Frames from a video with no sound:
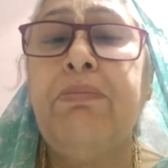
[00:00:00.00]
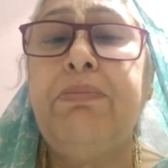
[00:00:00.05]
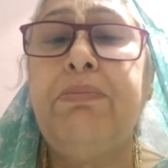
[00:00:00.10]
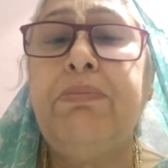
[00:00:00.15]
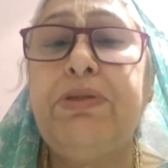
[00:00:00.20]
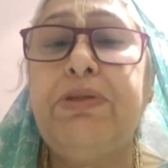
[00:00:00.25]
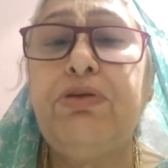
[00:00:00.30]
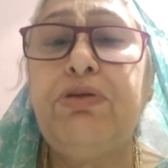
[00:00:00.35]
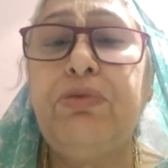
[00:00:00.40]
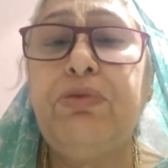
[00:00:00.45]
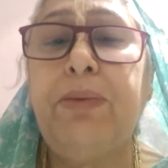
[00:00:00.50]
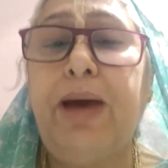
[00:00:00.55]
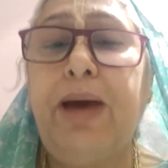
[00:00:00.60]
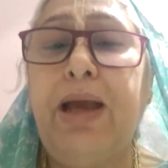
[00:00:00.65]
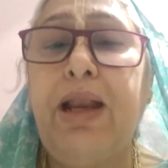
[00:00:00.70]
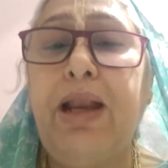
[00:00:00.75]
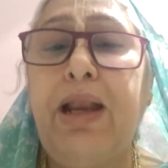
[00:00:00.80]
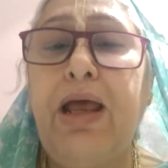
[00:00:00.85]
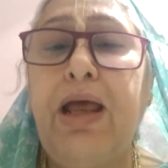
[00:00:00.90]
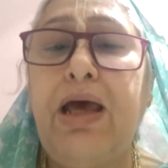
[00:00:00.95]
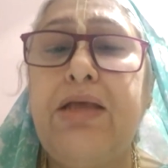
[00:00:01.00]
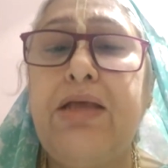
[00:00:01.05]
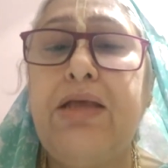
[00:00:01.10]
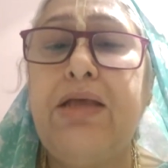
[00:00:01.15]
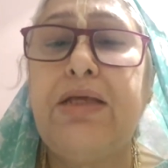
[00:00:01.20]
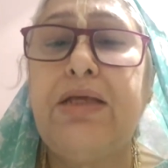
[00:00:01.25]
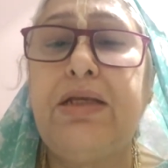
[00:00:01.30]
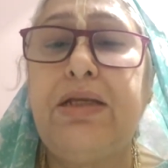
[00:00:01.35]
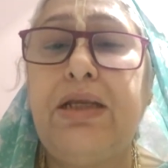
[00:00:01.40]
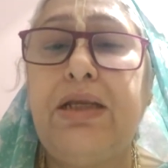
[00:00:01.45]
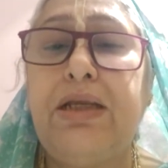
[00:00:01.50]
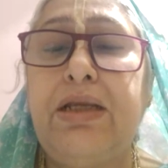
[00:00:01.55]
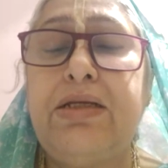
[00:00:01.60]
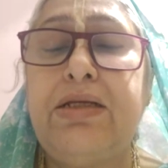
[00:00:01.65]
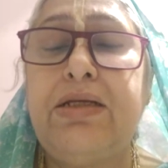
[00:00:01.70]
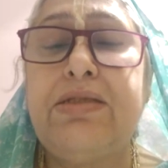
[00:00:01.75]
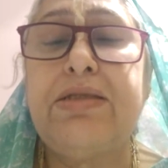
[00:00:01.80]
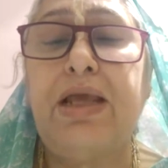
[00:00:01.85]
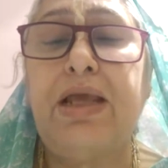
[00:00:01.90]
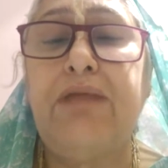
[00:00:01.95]
Prithu Maharaj attained
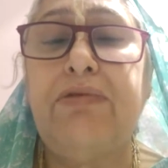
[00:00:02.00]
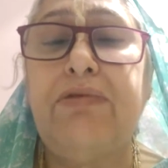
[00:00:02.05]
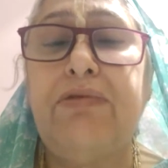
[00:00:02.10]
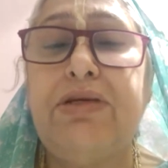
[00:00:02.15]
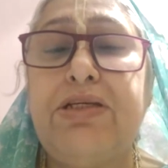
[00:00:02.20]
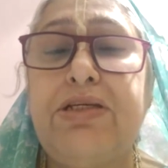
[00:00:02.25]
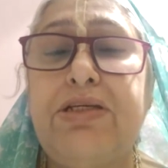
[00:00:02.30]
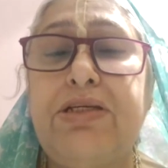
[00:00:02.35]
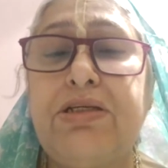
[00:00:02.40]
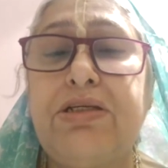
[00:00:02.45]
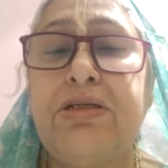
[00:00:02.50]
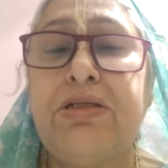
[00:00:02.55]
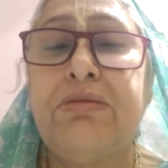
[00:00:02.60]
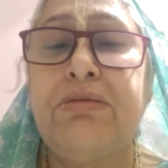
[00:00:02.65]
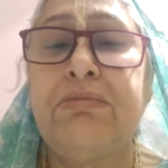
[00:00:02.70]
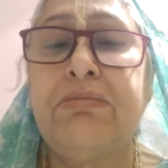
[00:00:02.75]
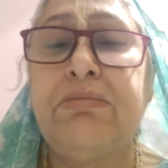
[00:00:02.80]
salvation